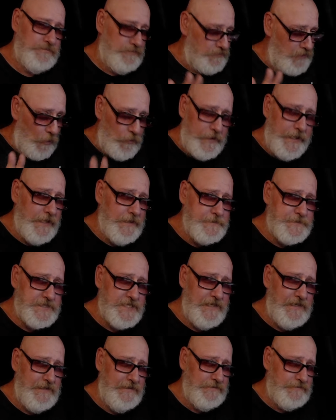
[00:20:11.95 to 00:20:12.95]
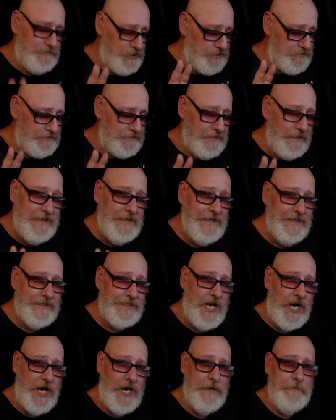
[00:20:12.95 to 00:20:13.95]
Don't get upset. Just
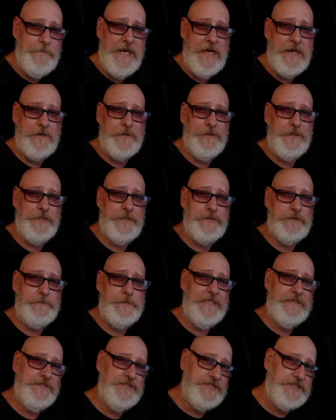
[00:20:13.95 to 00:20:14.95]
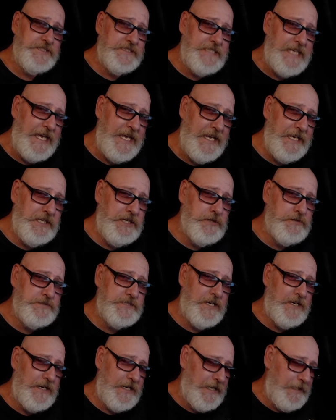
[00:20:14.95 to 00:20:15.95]
calm down a little bit. Just take your
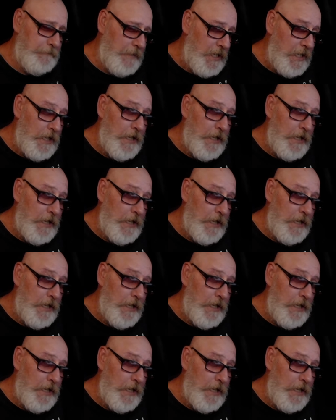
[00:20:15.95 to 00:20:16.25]
time.